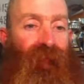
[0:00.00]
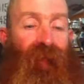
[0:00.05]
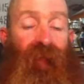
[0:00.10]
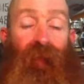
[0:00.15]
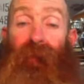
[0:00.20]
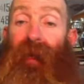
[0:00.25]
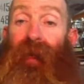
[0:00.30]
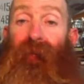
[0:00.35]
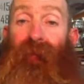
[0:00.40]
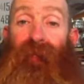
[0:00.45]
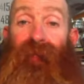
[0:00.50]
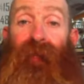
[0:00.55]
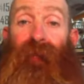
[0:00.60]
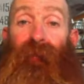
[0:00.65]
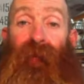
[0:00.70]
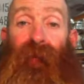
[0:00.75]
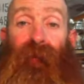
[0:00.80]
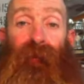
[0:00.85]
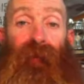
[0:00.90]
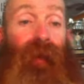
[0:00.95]
Maybe
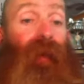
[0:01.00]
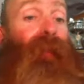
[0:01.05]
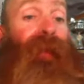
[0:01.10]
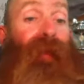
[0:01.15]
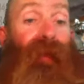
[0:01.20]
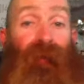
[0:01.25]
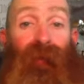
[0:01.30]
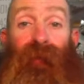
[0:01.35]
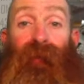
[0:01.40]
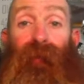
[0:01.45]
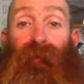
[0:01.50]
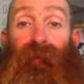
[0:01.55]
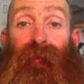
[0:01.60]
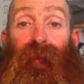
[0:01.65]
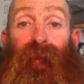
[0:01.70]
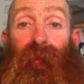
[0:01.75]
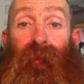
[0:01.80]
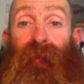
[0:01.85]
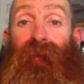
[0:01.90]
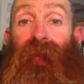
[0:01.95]
someone will comment on the
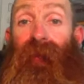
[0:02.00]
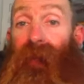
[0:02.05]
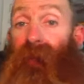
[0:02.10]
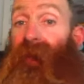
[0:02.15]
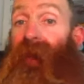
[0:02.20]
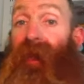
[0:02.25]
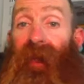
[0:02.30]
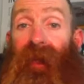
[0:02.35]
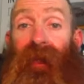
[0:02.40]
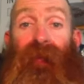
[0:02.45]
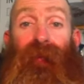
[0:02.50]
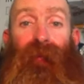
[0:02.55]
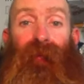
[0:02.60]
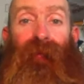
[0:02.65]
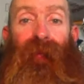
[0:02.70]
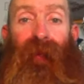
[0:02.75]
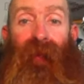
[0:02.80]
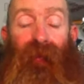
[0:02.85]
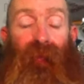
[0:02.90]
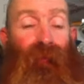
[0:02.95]
YouTube and tell me how to do a
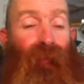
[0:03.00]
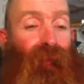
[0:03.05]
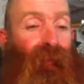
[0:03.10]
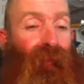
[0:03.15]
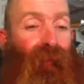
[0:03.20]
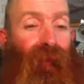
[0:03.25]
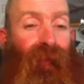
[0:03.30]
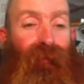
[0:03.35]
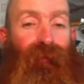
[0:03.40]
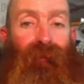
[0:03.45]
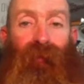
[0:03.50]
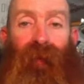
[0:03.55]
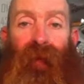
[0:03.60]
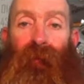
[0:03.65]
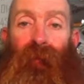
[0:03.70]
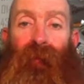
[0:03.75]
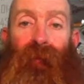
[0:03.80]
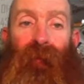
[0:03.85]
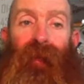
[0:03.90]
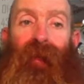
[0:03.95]
Facebook live
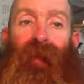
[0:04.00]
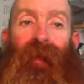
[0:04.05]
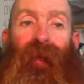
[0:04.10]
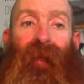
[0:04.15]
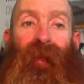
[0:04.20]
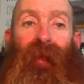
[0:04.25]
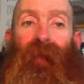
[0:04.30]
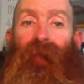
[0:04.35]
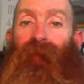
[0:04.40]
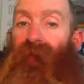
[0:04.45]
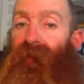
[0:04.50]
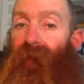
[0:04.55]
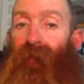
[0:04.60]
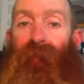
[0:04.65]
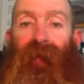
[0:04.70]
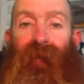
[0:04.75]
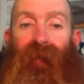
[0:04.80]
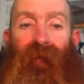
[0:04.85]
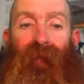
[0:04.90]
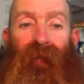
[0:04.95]
stream or
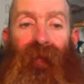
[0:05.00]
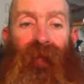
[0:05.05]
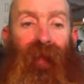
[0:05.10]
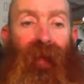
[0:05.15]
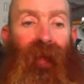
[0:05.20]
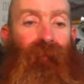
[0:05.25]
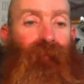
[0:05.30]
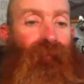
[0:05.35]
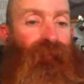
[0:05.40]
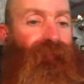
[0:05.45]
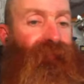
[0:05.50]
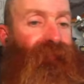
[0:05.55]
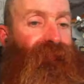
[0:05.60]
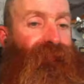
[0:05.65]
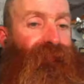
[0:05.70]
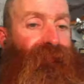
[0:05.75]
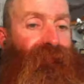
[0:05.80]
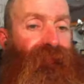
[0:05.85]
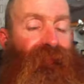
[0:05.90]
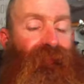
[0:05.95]
something like that.
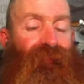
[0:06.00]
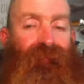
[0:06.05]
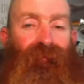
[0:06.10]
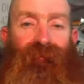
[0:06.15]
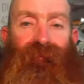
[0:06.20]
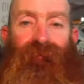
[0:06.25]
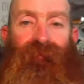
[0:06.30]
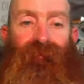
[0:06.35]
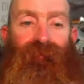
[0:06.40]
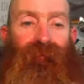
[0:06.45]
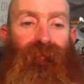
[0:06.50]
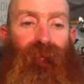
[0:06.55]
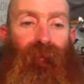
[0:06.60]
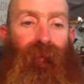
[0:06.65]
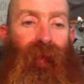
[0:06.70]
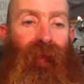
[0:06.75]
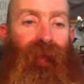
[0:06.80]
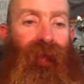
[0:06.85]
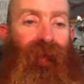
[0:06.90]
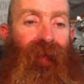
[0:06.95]

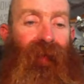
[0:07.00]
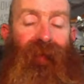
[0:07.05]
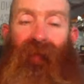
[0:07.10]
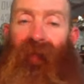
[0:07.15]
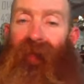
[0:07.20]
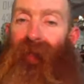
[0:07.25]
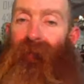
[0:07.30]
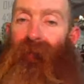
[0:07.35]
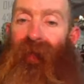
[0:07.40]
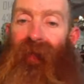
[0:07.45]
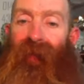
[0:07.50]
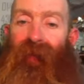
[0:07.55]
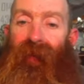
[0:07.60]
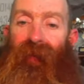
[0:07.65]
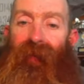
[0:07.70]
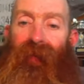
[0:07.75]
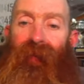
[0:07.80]
But there we go.